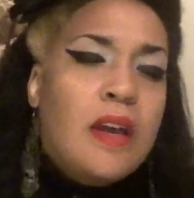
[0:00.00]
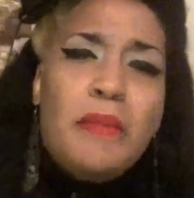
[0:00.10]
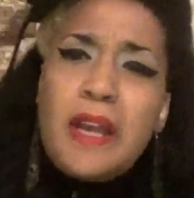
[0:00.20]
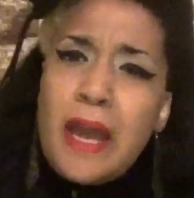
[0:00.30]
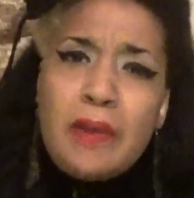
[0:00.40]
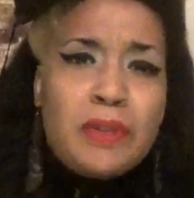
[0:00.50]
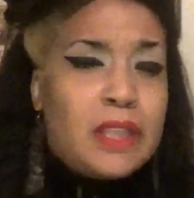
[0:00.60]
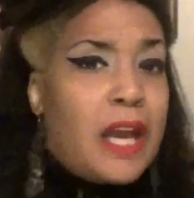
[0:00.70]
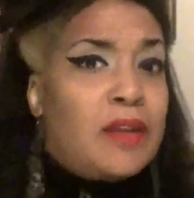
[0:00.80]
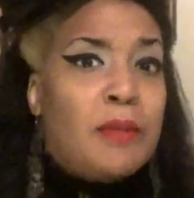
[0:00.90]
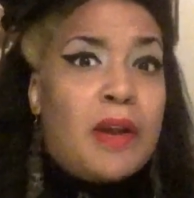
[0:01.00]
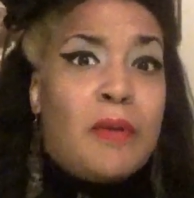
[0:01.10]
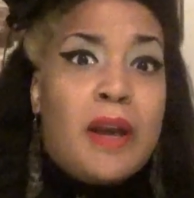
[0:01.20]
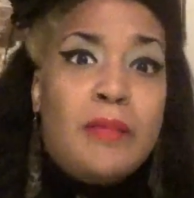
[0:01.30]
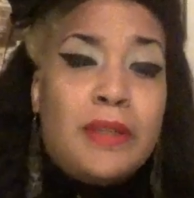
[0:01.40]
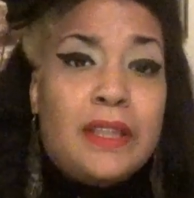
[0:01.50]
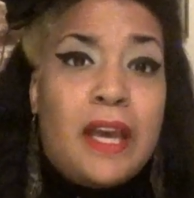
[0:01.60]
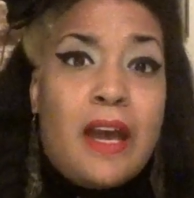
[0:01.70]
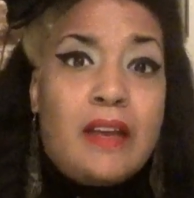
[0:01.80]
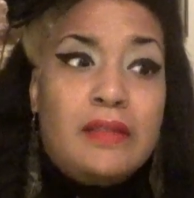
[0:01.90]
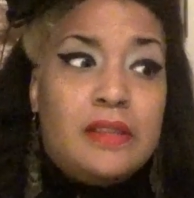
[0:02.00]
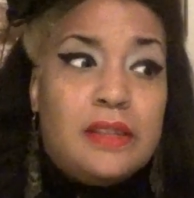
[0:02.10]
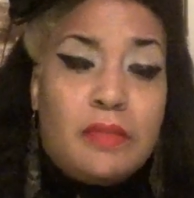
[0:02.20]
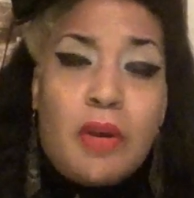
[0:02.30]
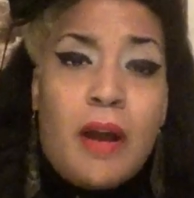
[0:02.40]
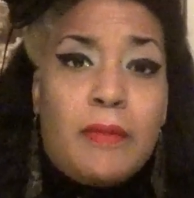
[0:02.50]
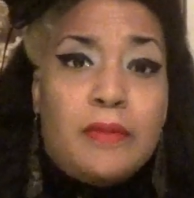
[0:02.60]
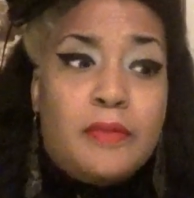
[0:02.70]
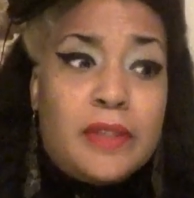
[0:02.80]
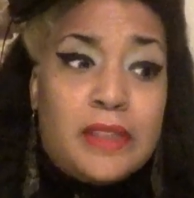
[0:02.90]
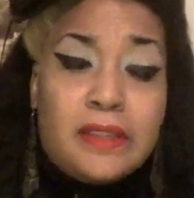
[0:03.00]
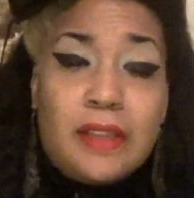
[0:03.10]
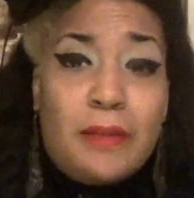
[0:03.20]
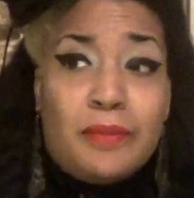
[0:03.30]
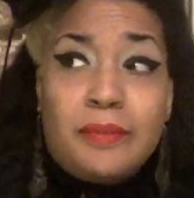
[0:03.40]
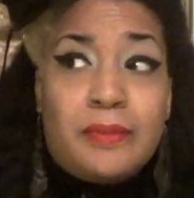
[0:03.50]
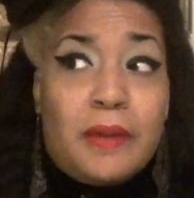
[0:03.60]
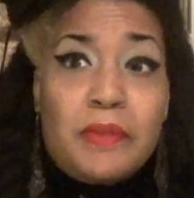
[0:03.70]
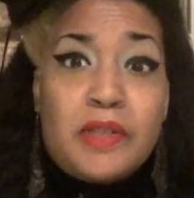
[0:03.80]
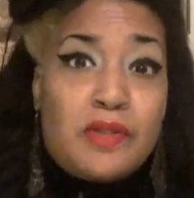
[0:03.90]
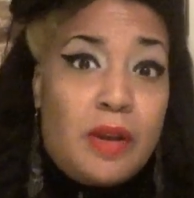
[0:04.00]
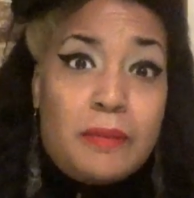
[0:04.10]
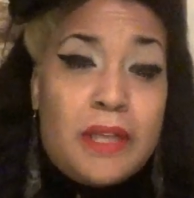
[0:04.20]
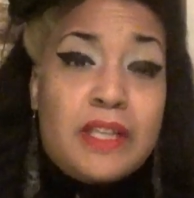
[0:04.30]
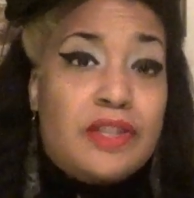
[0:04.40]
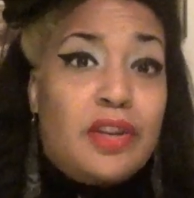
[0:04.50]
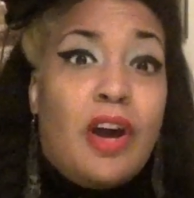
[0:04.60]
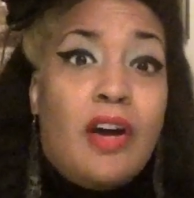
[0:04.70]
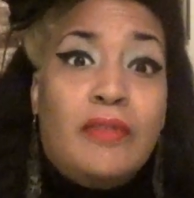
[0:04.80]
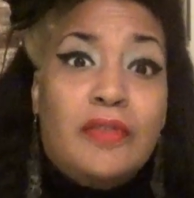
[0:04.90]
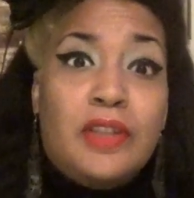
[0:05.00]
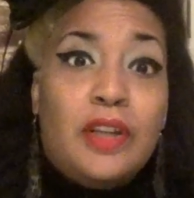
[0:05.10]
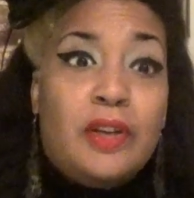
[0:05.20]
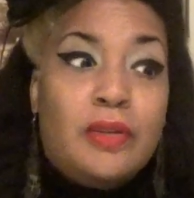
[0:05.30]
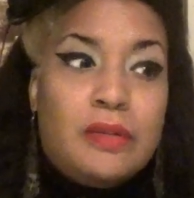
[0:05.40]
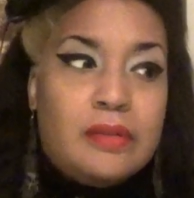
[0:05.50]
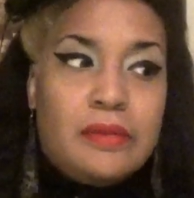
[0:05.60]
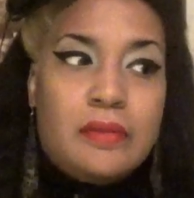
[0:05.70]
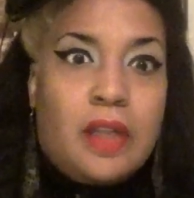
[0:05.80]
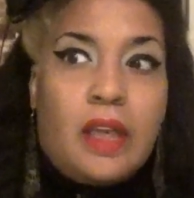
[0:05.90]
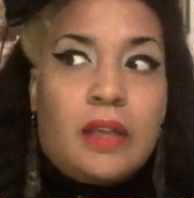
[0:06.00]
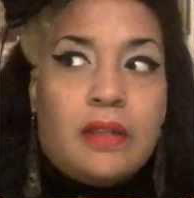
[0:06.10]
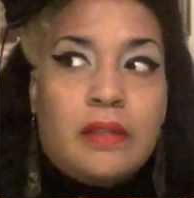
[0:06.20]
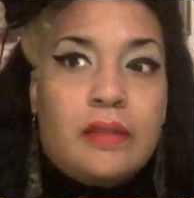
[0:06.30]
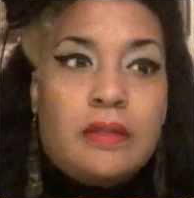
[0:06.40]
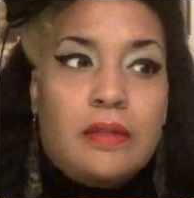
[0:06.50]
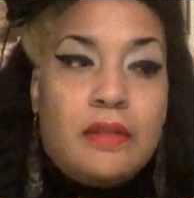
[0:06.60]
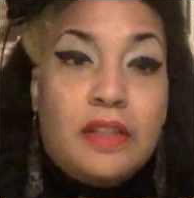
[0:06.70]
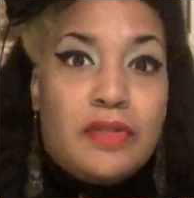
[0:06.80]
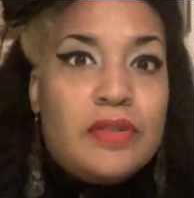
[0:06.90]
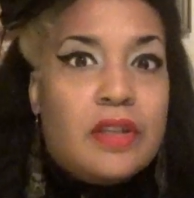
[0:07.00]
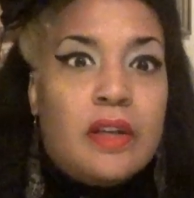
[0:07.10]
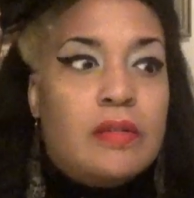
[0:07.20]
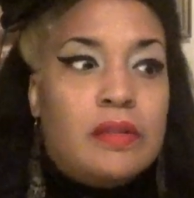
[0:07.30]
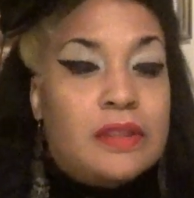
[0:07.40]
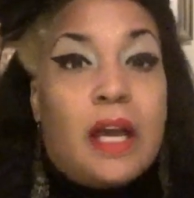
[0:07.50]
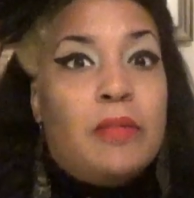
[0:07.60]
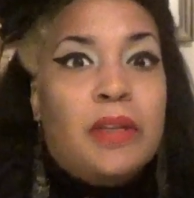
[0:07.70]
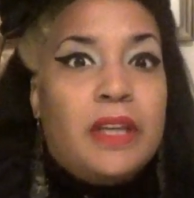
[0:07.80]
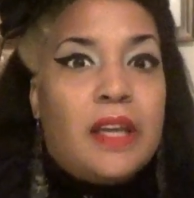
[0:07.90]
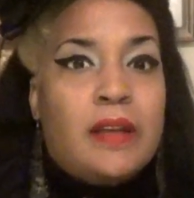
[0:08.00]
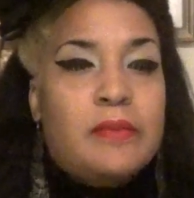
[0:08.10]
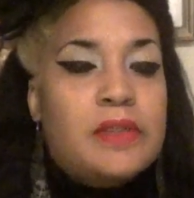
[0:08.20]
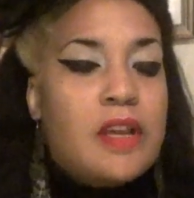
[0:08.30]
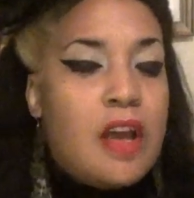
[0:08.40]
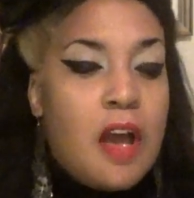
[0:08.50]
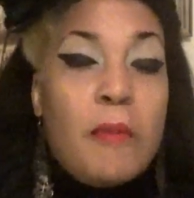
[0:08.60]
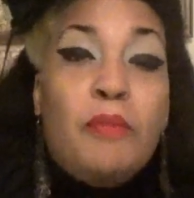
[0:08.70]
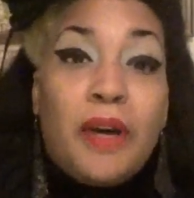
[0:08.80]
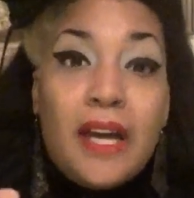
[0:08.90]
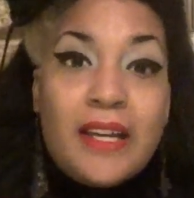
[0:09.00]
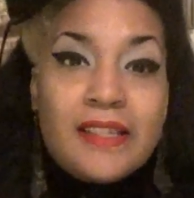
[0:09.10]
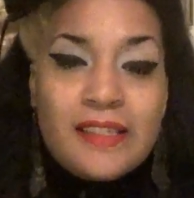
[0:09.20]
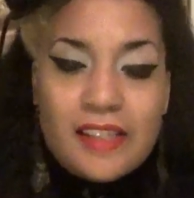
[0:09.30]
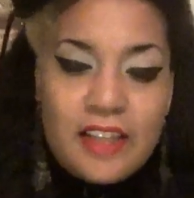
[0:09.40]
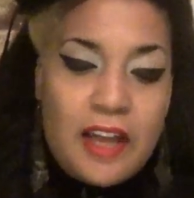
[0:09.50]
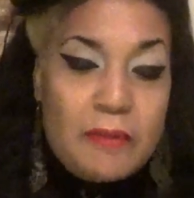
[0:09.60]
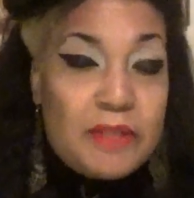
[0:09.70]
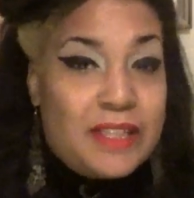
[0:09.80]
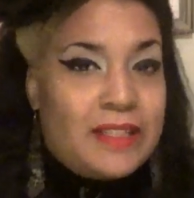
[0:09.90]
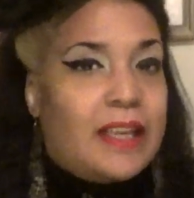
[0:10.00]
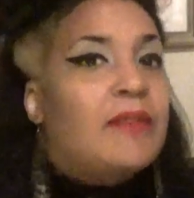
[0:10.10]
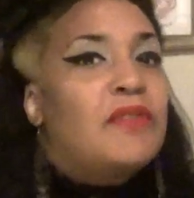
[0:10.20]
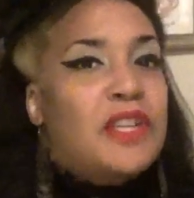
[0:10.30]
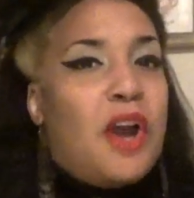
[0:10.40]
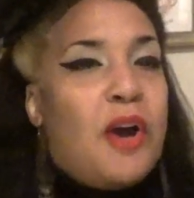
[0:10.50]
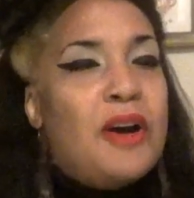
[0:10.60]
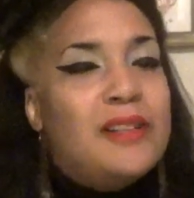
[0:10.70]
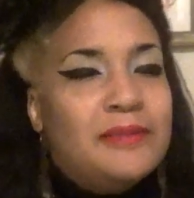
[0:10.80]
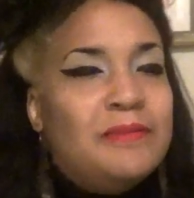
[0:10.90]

But I ain't really got nobody around me that is a problem because I've, I've been dropped that shit off, you know, like years ago because I don't play games. But I'm just saying for y'all.